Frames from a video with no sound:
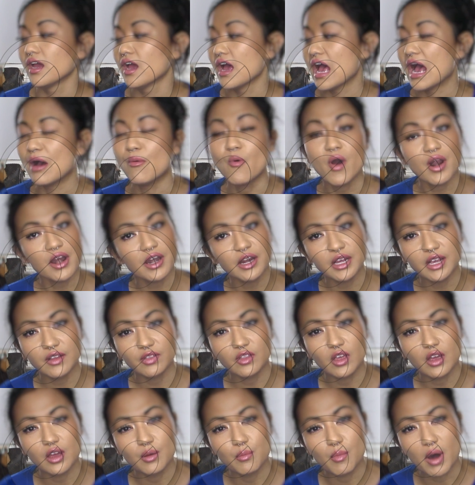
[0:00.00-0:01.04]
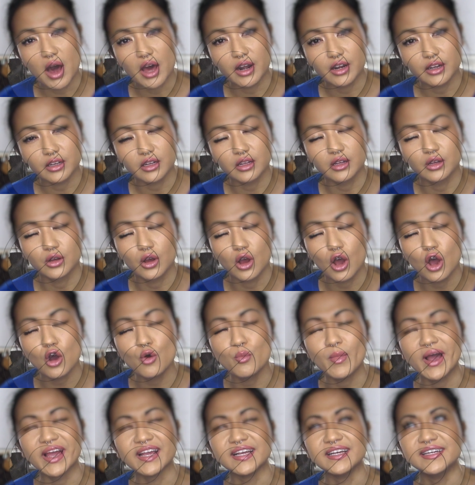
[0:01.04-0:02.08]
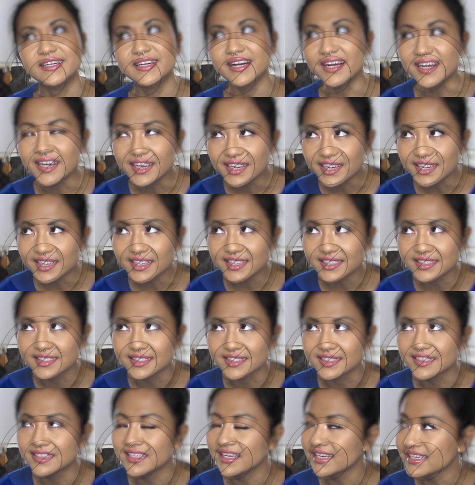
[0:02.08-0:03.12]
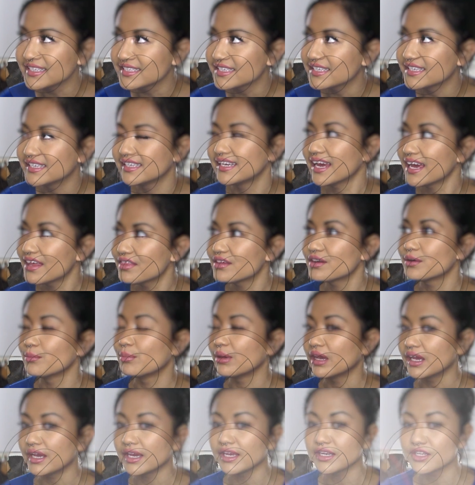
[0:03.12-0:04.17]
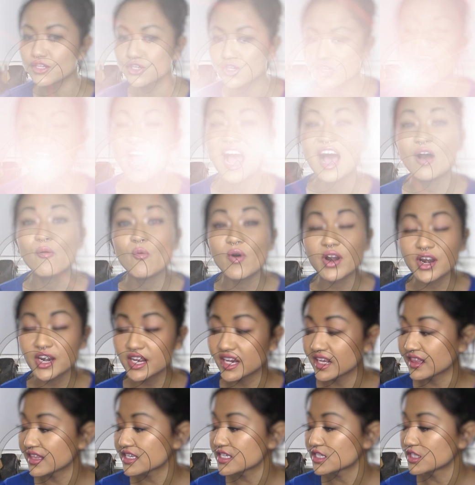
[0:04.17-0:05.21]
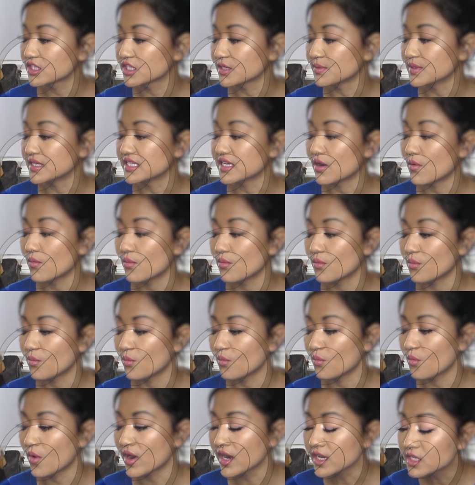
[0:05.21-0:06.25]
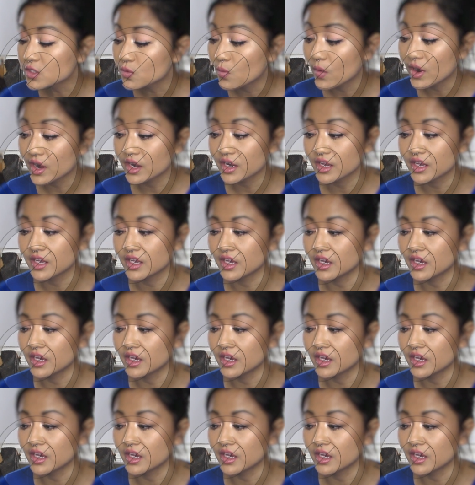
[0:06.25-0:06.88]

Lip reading: I wanted to get the mono. Oh my god! Get it together, bitch! I wanted to get this because I wanted to wear it.